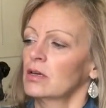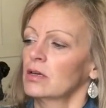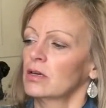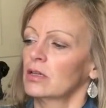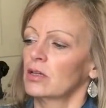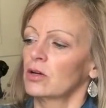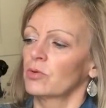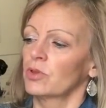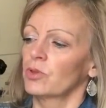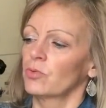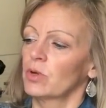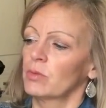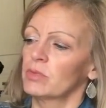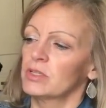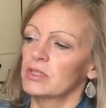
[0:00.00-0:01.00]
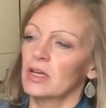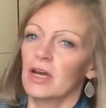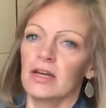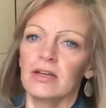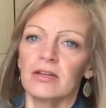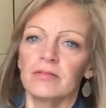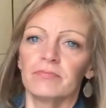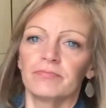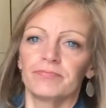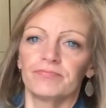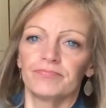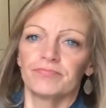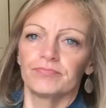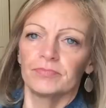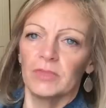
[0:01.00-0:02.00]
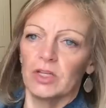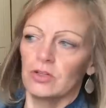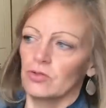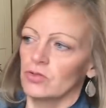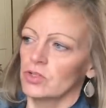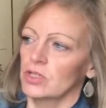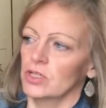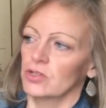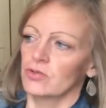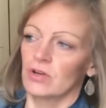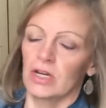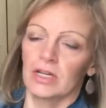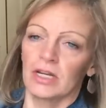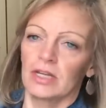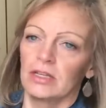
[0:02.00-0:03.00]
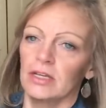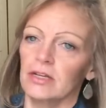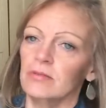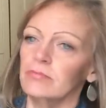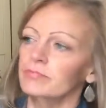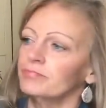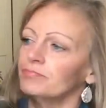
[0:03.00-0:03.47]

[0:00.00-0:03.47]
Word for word: along with the one beside it and you stitch right down there